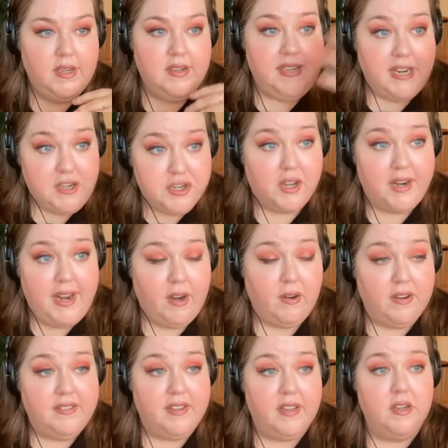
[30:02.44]
Deshaun
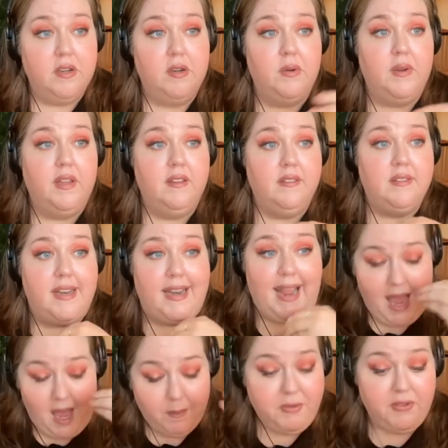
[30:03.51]
Harrison, who is an
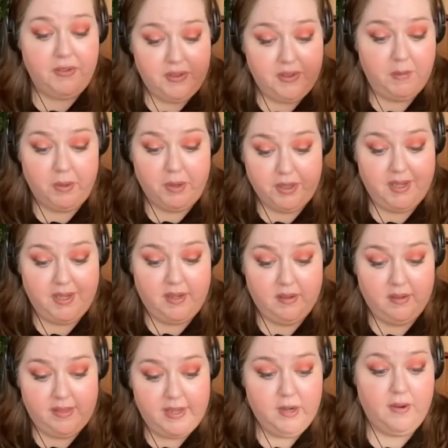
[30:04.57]
absolutely brilliant
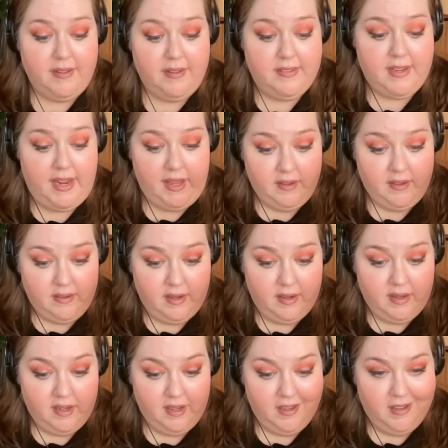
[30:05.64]
theorist and
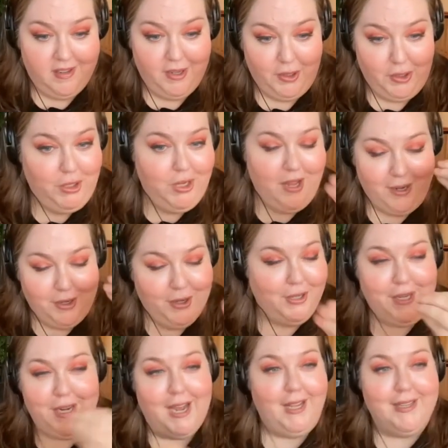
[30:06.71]
a
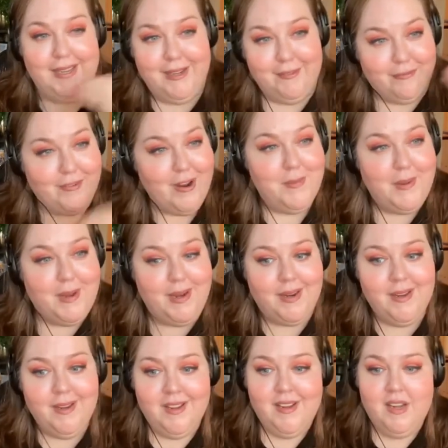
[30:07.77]
good colleague and friend of
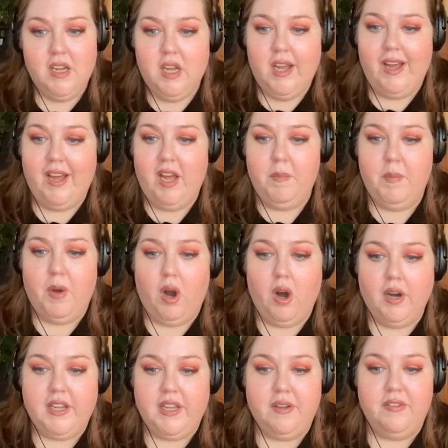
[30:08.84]
mine,
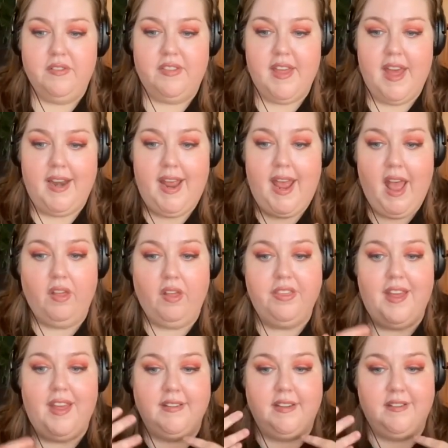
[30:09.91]
argues that
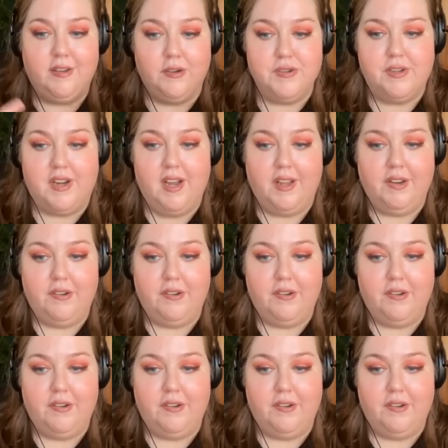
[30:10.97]
health as a social